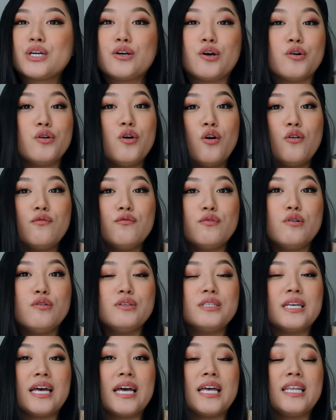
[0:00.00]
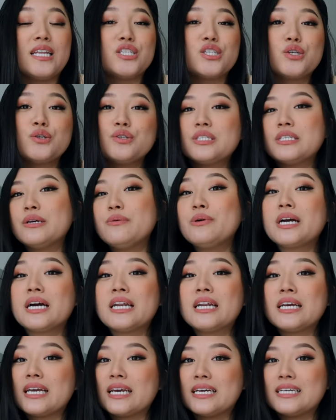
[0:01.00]
go to Whole Foods and let's go see what
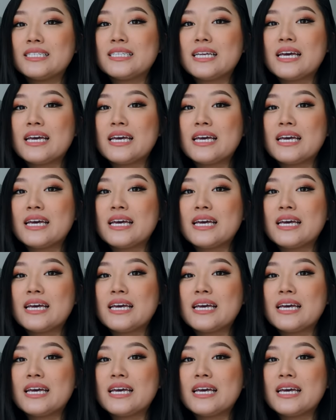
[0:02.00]
kind of cakes